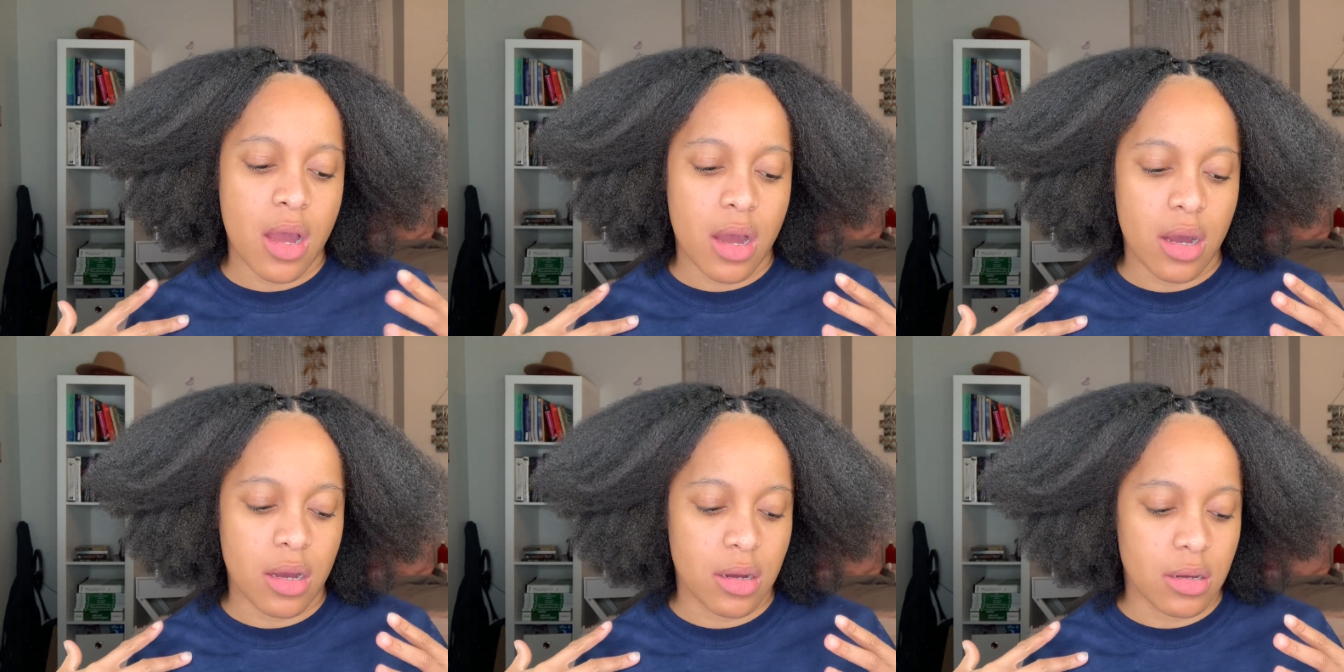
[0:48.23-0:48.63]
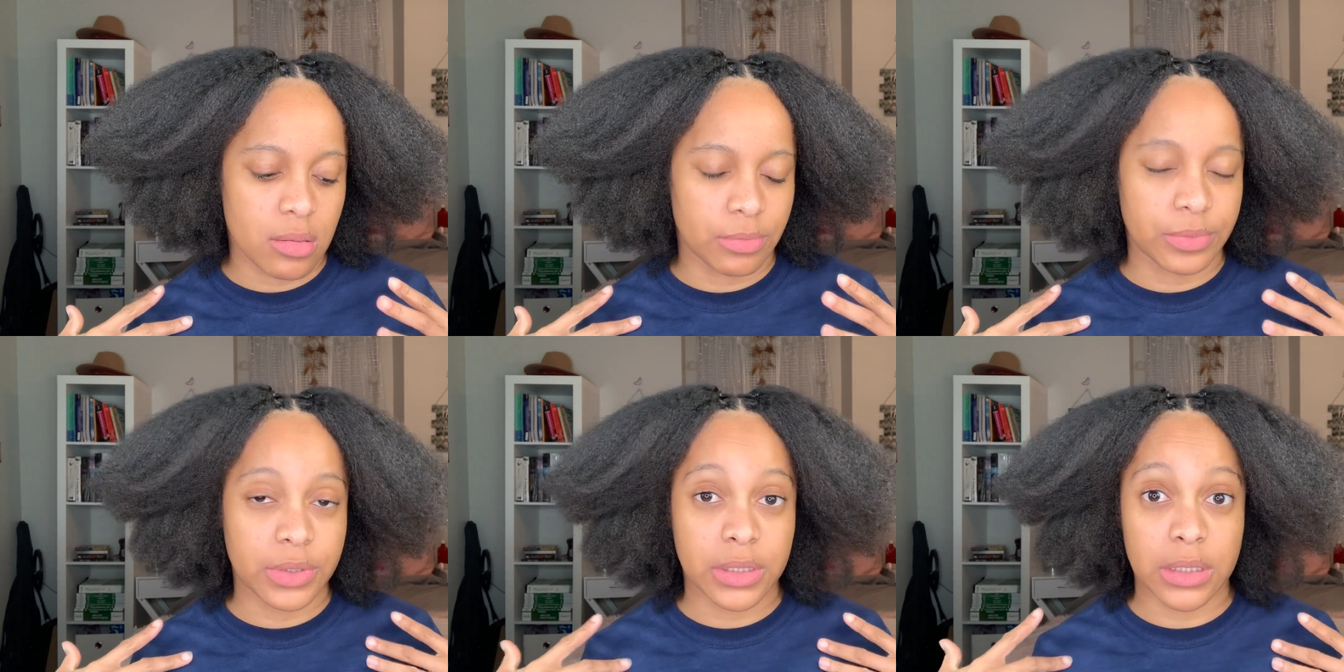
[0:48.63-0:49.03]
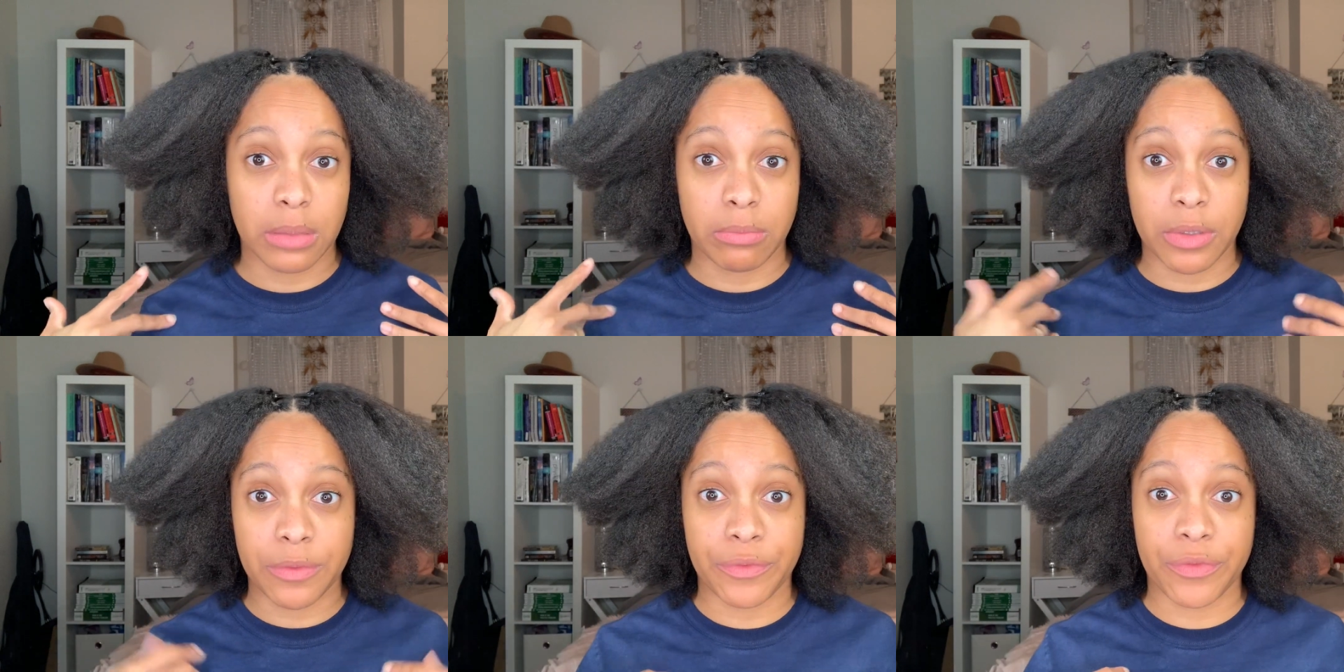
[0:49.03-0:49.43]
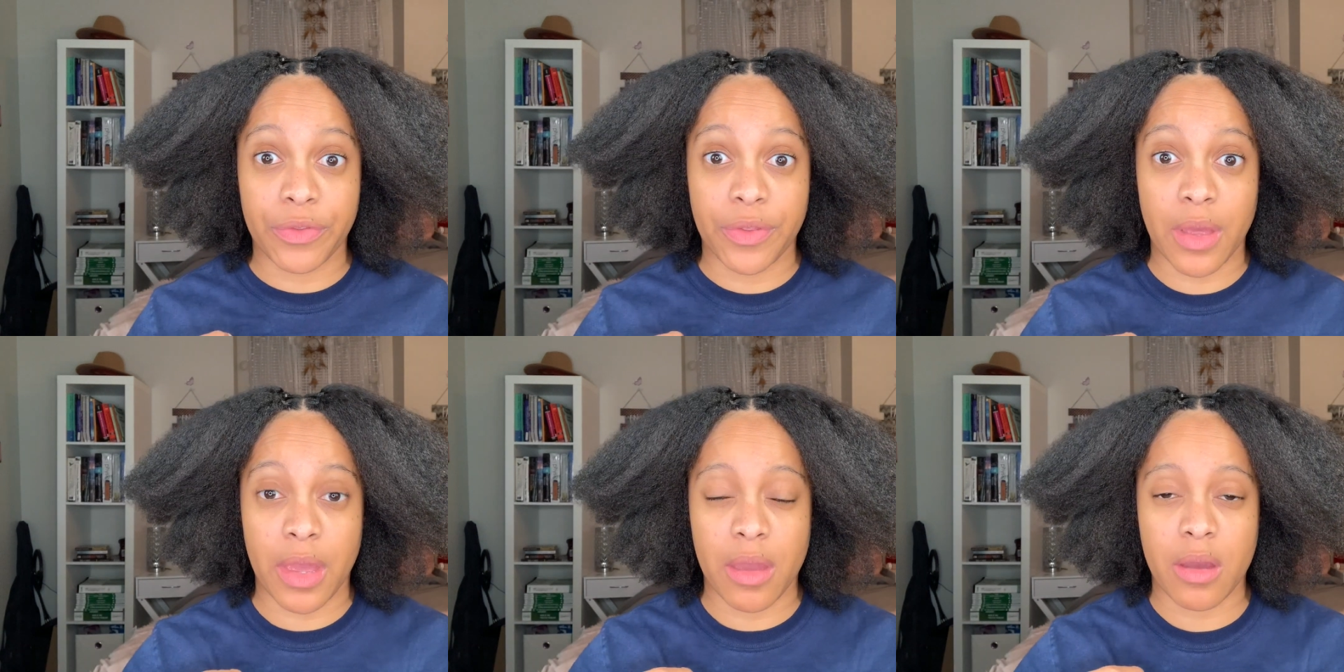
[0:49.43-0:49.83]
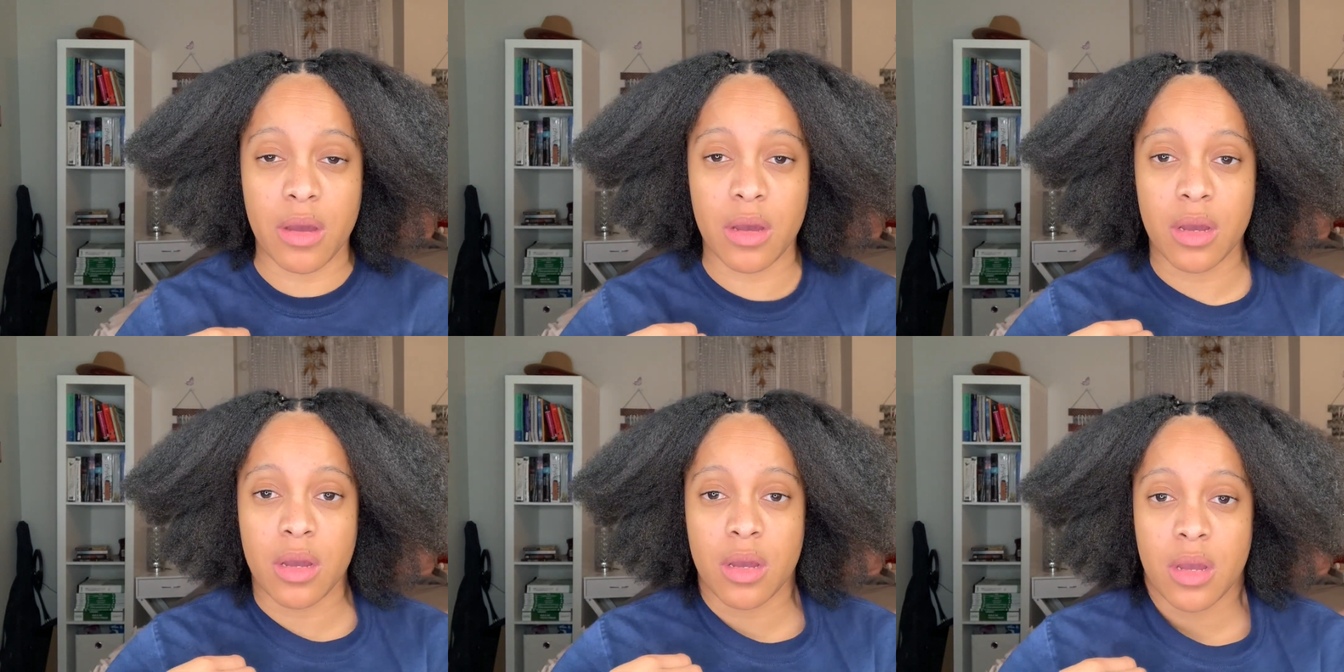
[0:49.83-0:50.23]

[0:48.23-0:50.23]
some of their